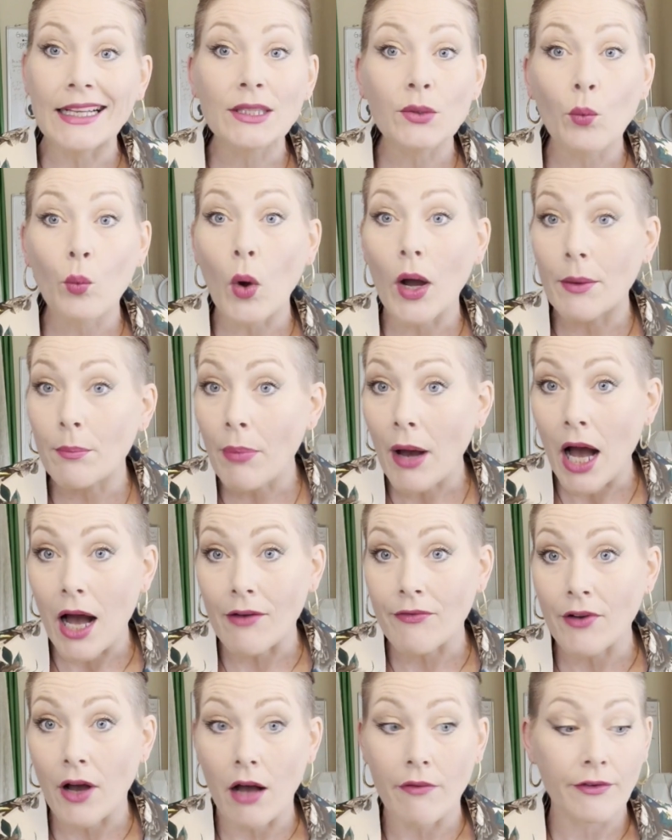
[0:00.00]
one
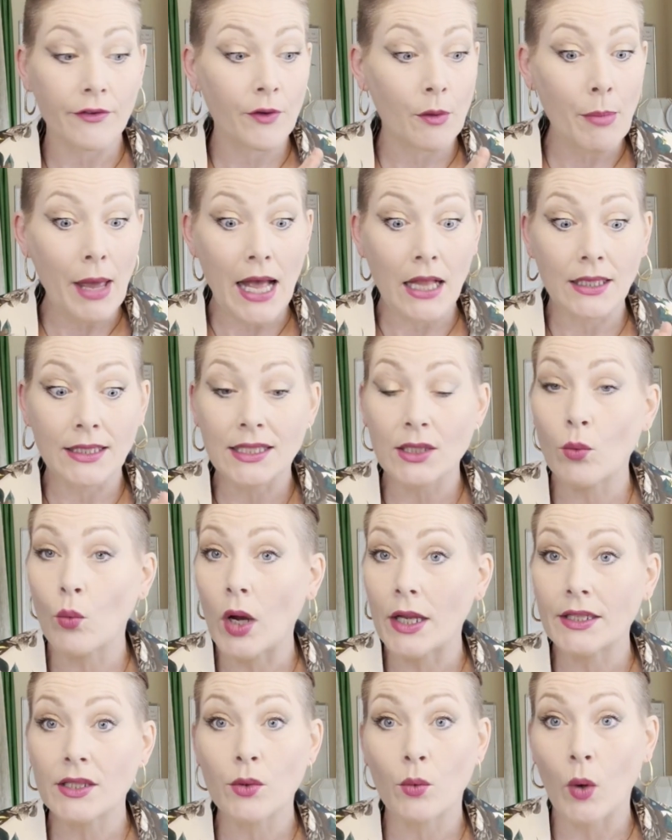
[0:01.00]
puff off of a balanced
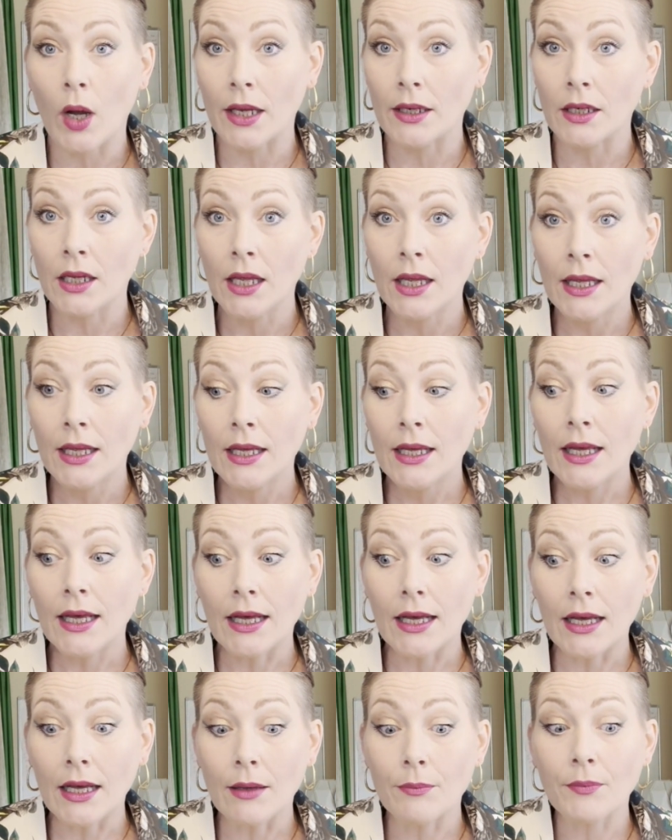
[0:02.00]
1-to-1
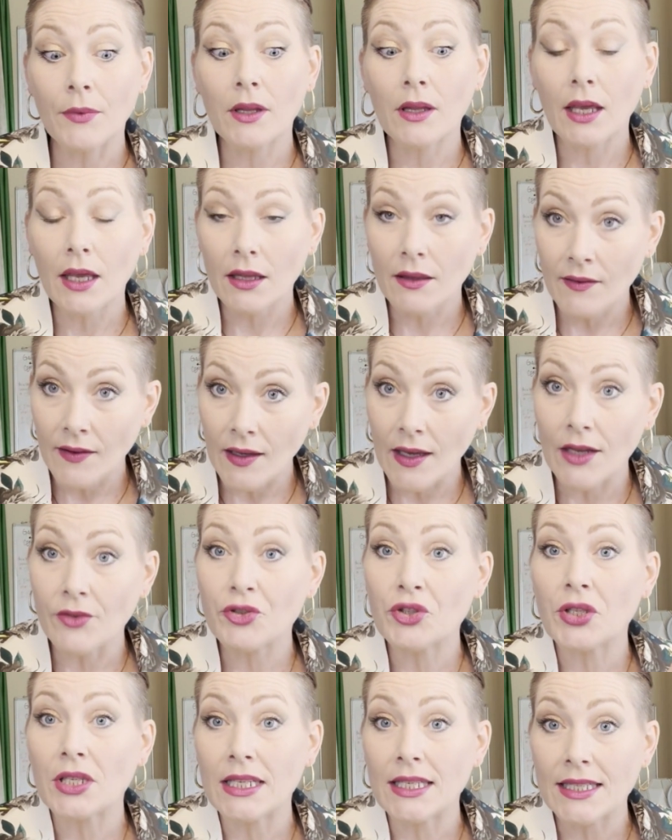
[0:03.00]

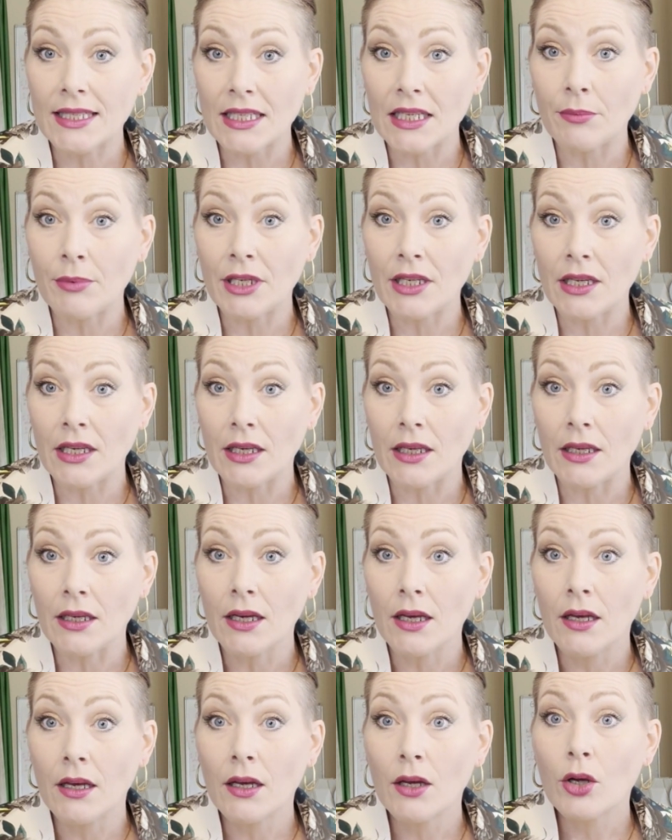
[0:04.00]
THC CBD
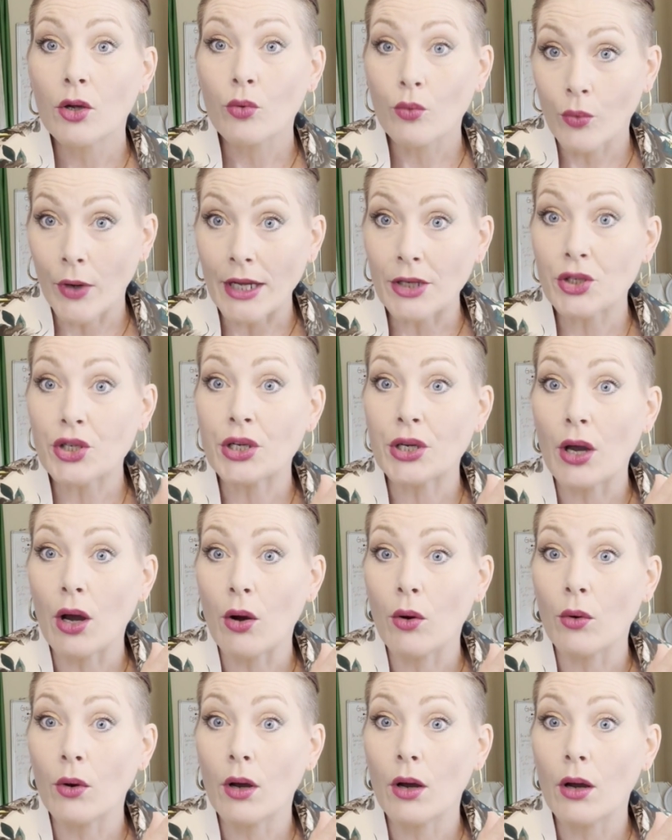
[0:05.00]

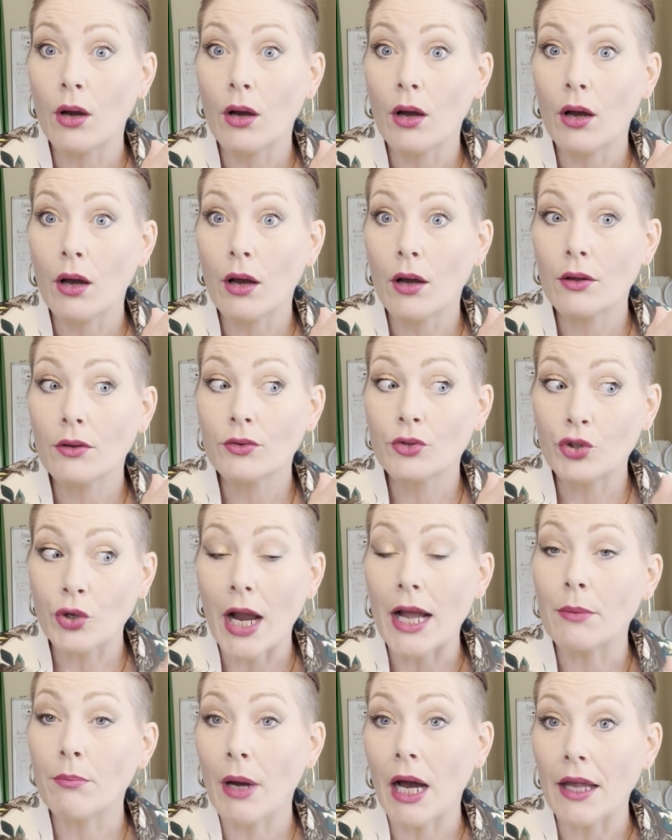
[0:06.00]
ratio
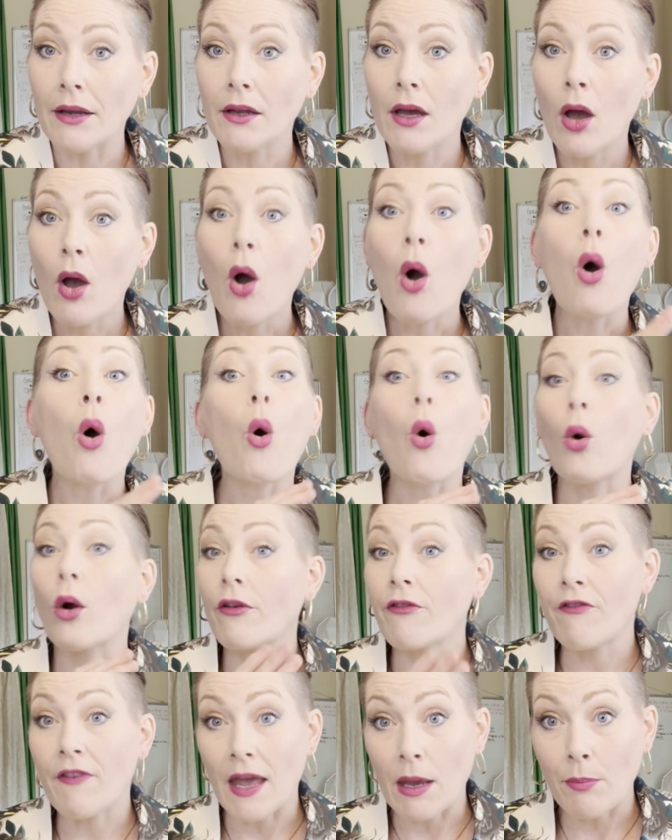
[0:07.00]
dried bud or
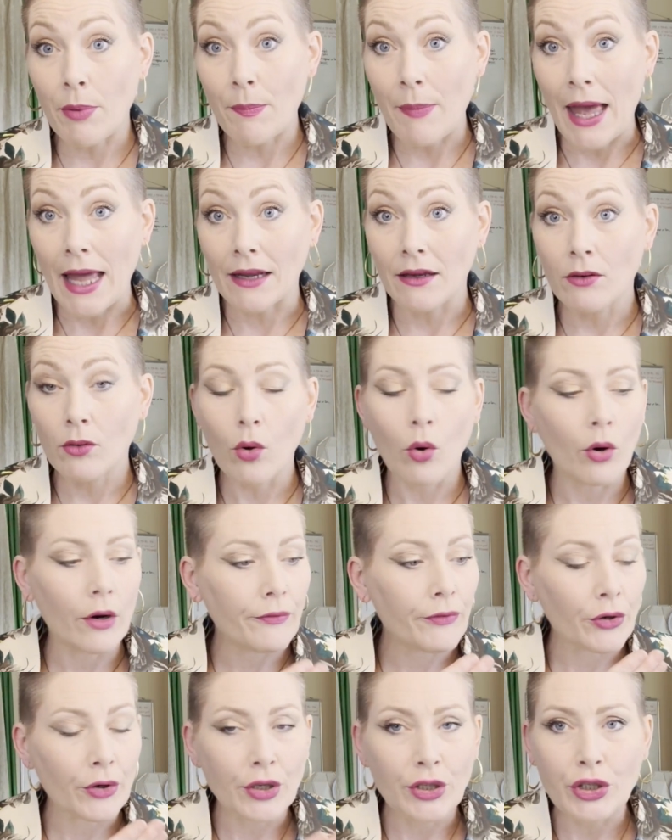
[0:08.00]
vape pen. Or
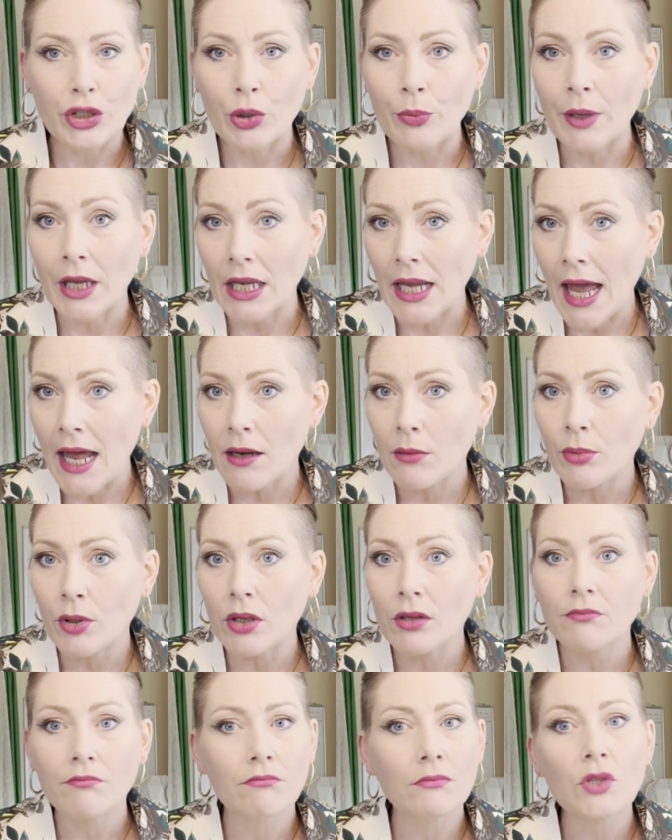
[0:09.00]
if you're consuming an
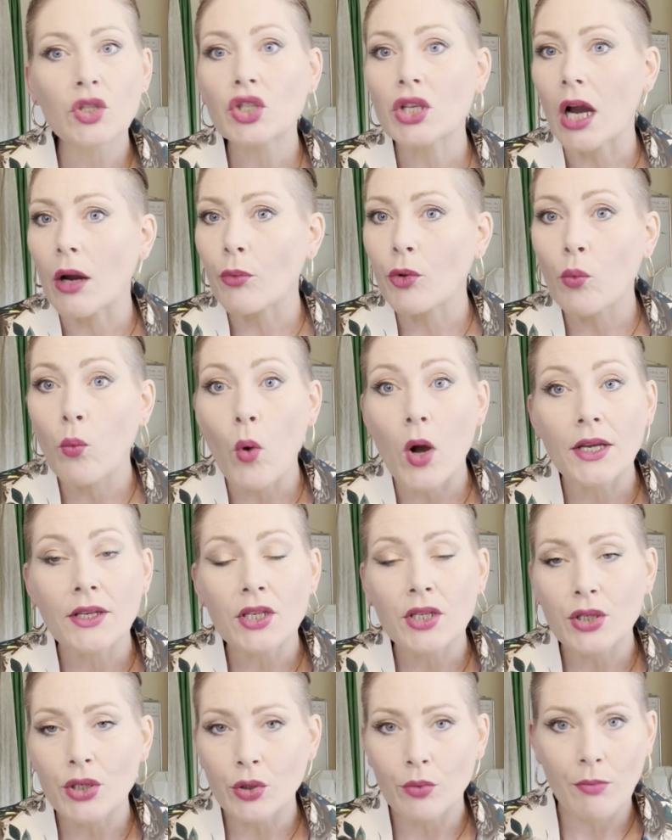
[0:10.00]
edible, start with 1
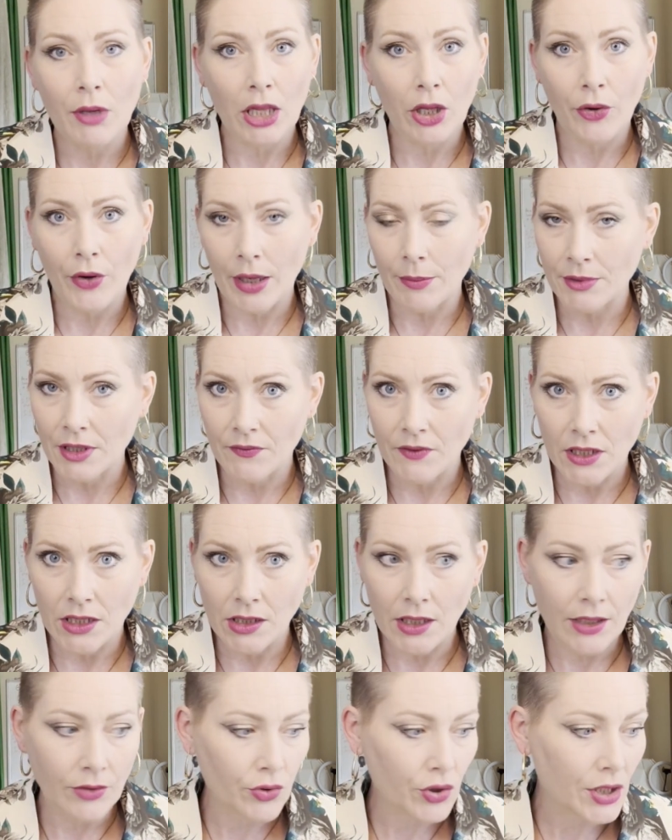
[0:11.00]
to 2 milligrams of
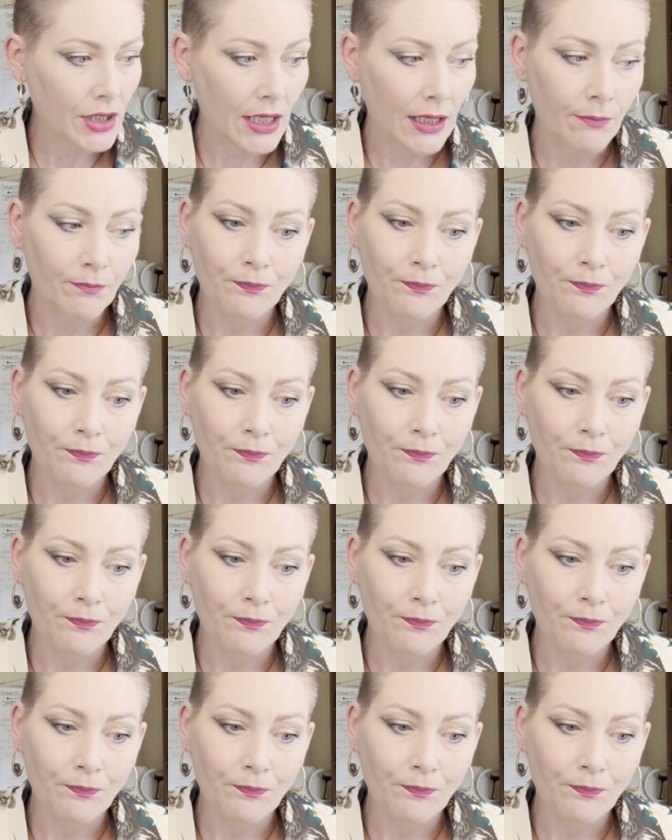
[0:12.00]
THC.